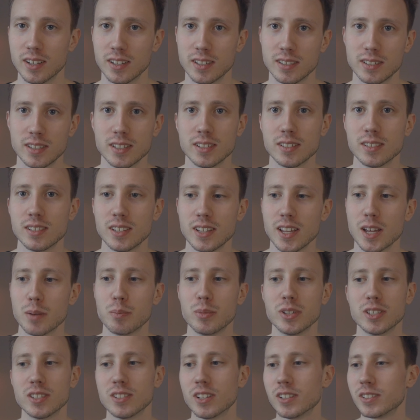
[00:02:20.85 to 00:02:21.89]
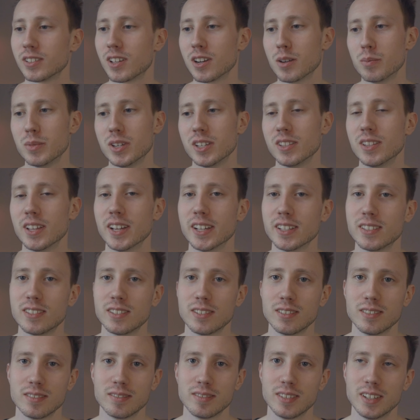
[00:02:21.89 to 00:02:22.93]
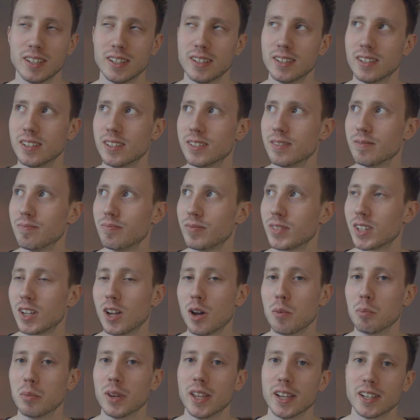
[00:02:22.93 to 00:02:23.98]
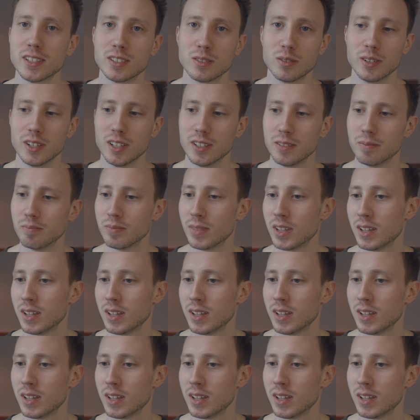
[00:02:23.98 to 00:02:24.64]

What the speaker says: since the app is not going to be that complex really.